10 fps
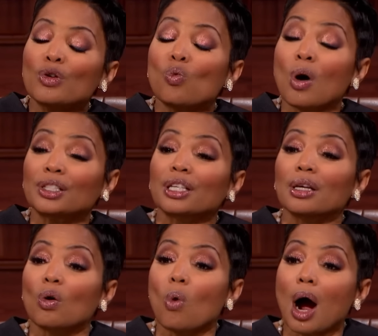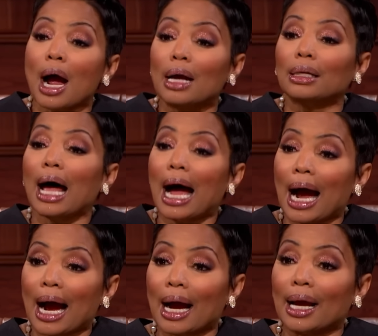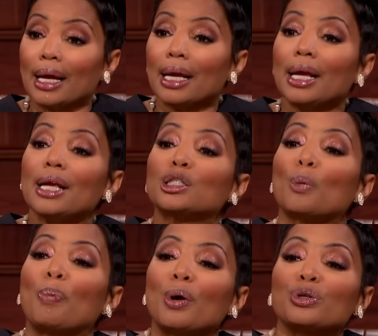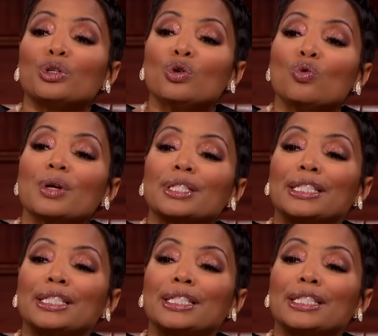once in a while, I is a person who is